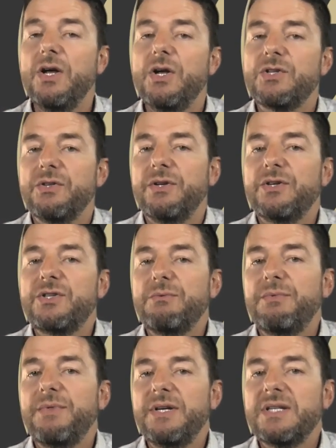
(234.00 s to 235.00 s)
So there are some
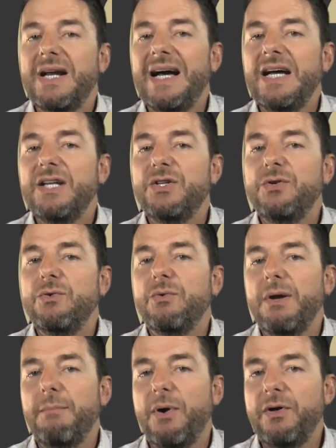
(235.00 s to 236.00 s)
things that I do when
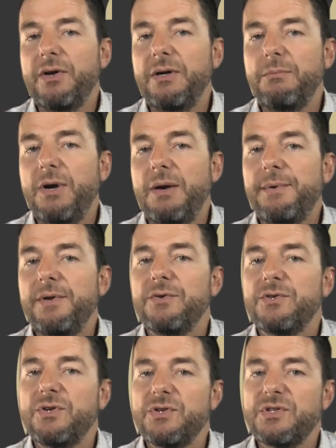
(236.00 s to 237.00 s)
I'm marketing a property. There's
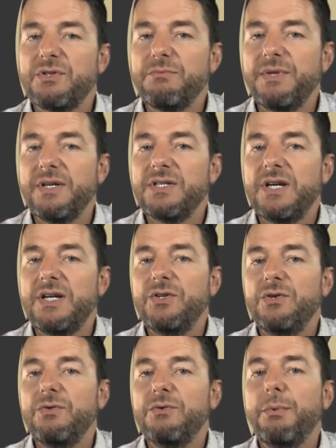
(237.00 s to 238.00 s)
also some things I
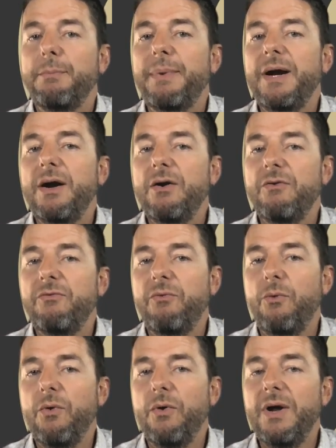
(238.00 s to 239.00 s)
do to prepare
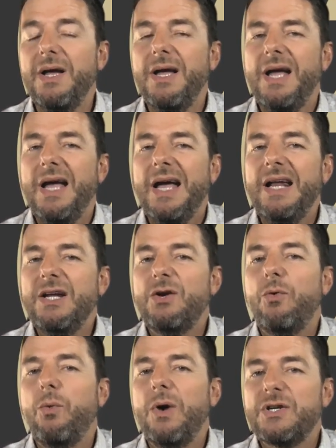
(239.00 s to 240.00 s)
for any
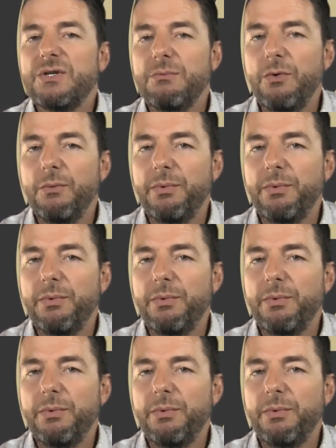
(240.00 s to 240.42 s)
questionable